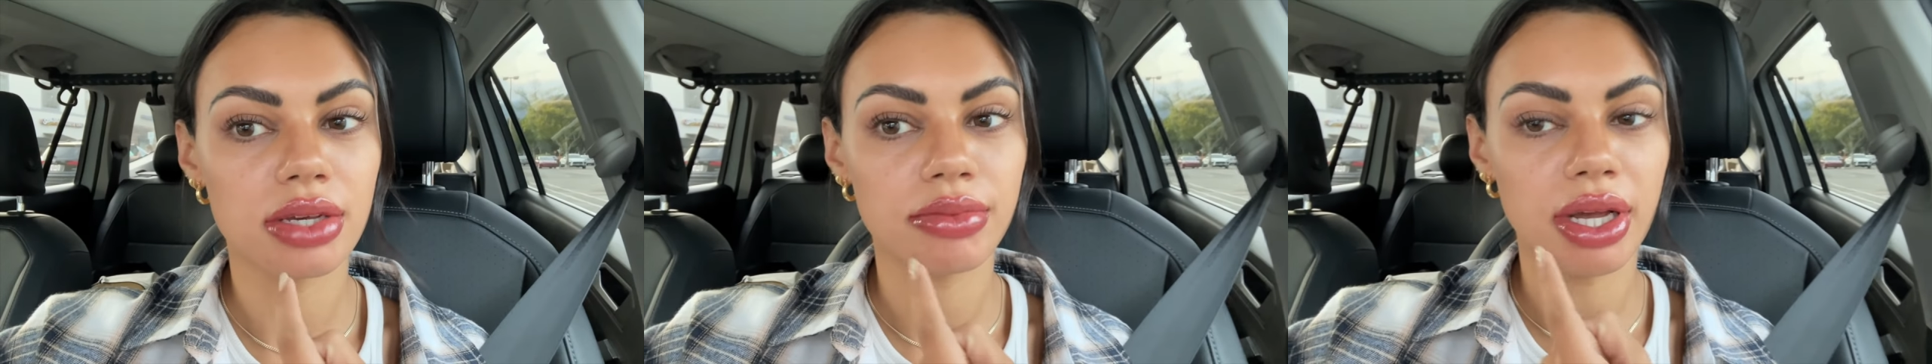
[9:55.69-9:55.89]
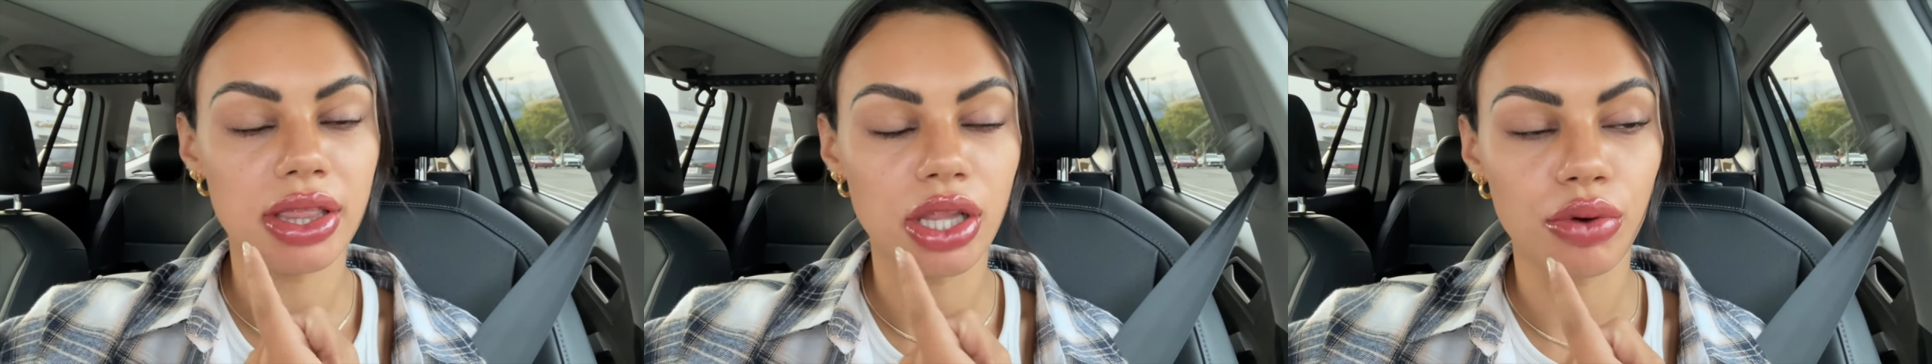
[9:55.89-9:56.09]

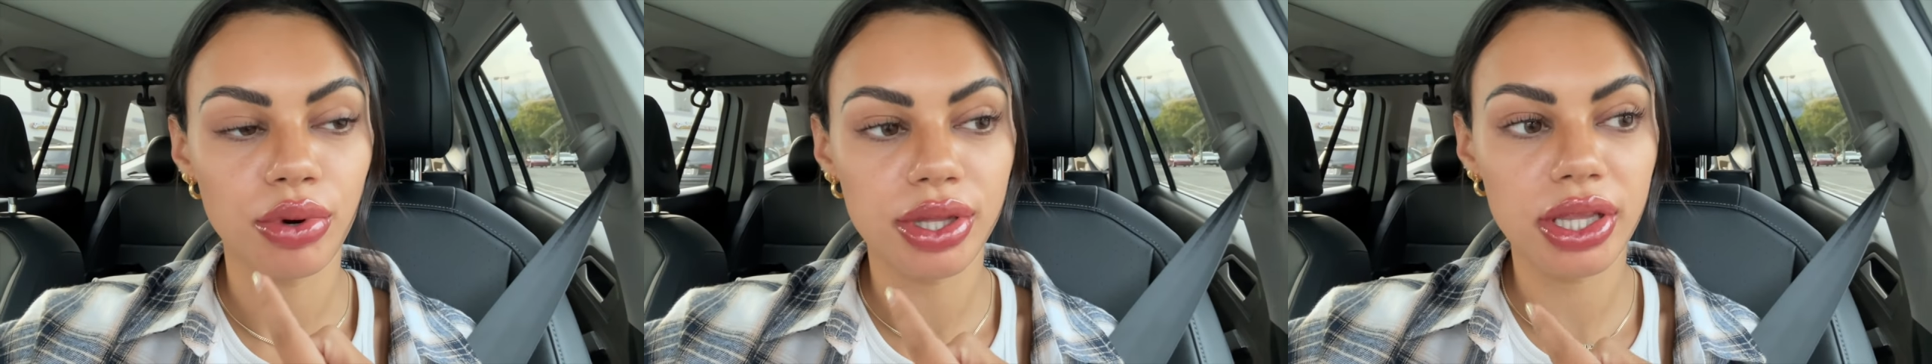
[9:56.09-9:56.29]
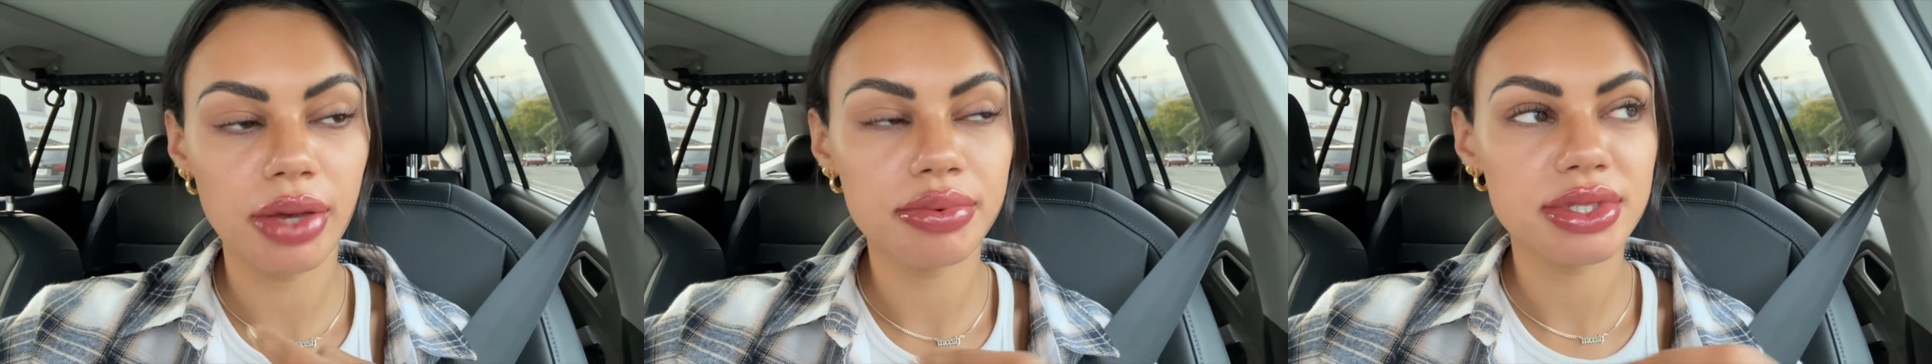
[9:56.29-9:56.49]
my lower
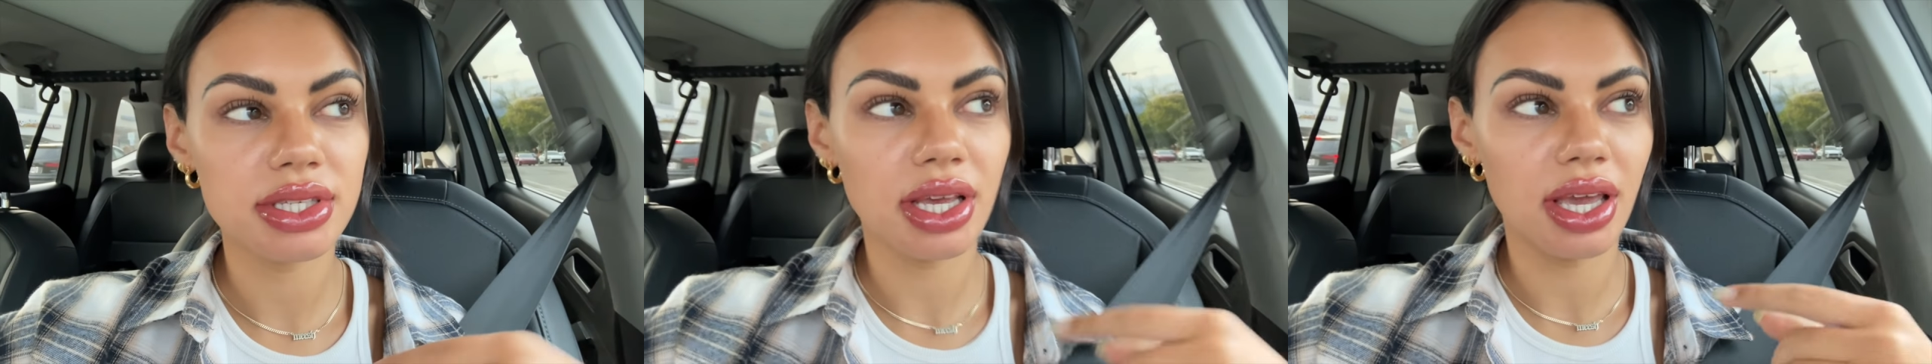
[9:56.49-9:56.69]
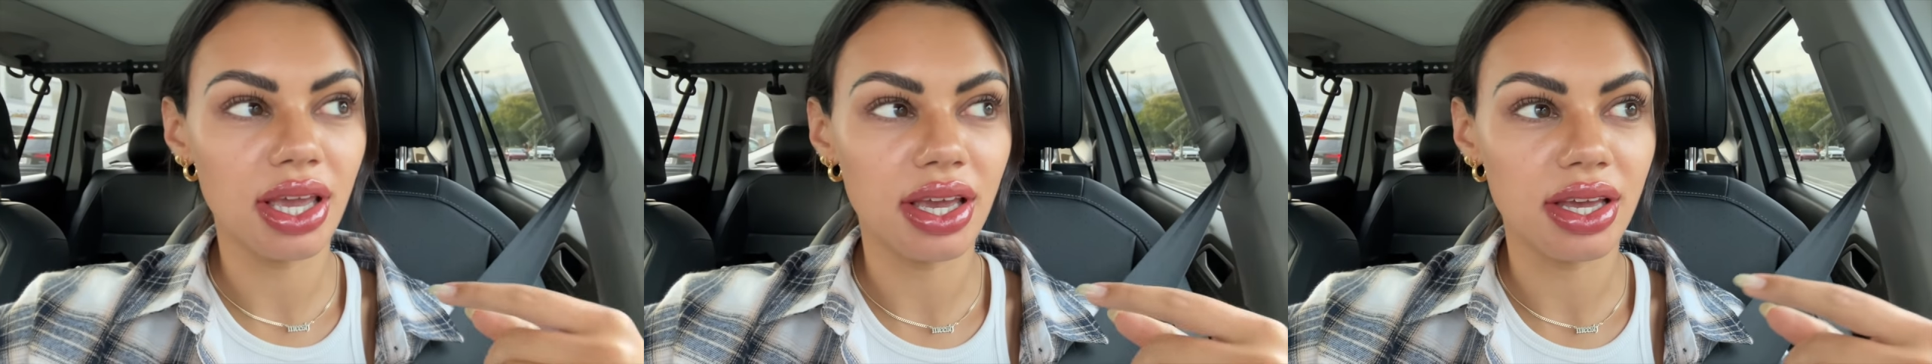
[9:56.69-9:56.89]
lips
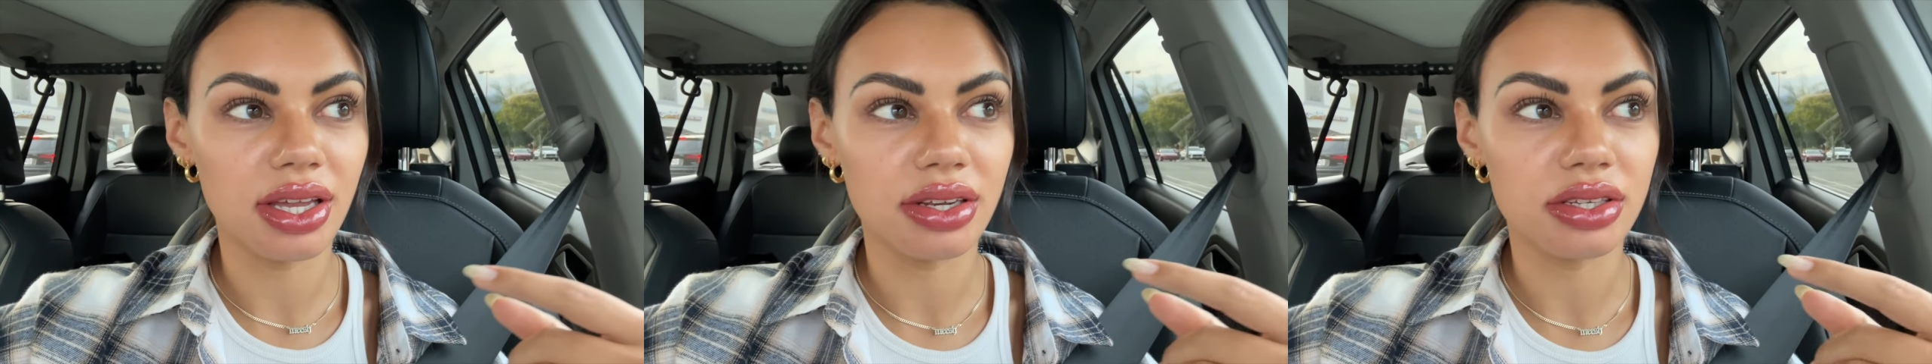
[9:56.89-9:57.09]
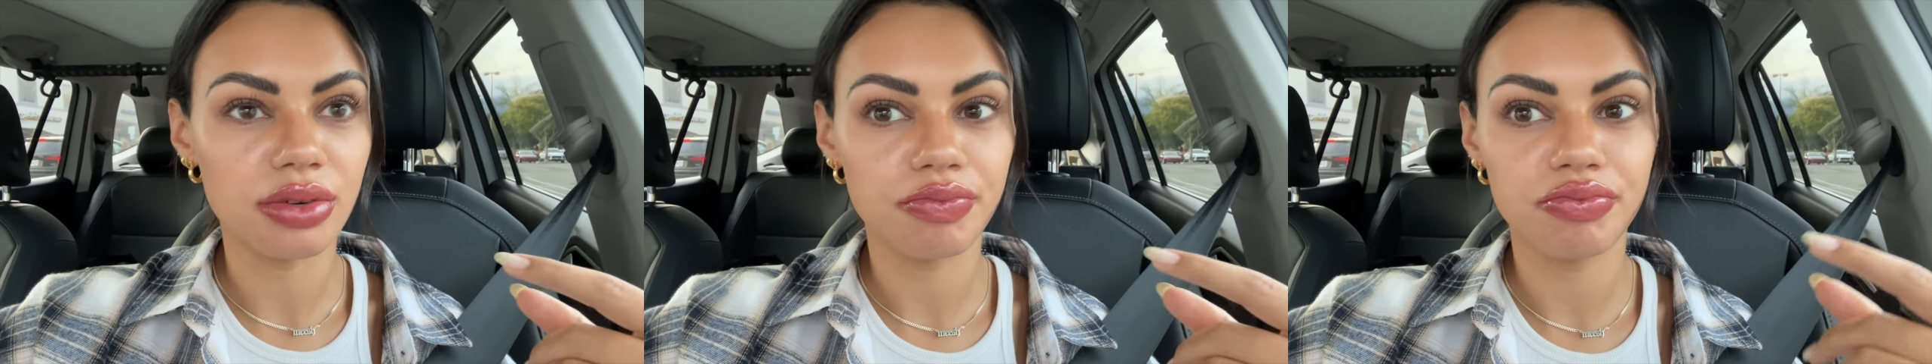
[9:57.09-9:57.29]
and